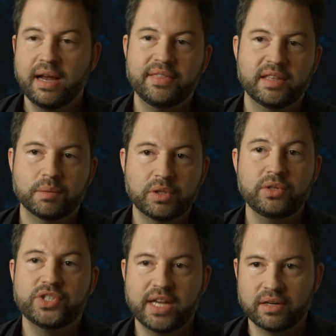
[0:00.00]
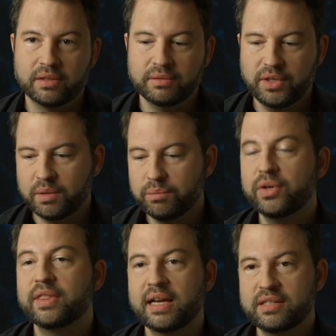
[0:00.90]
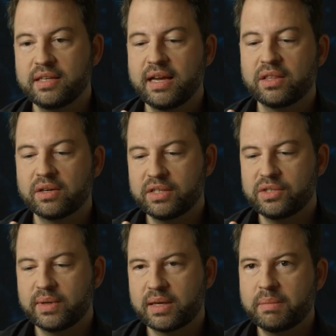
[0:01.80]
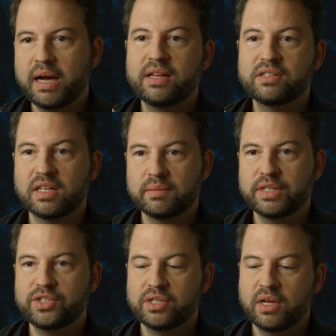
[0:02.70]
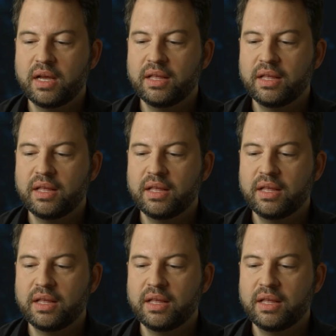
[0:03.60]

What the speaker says: and then the blue channel, you can put that together into a composite image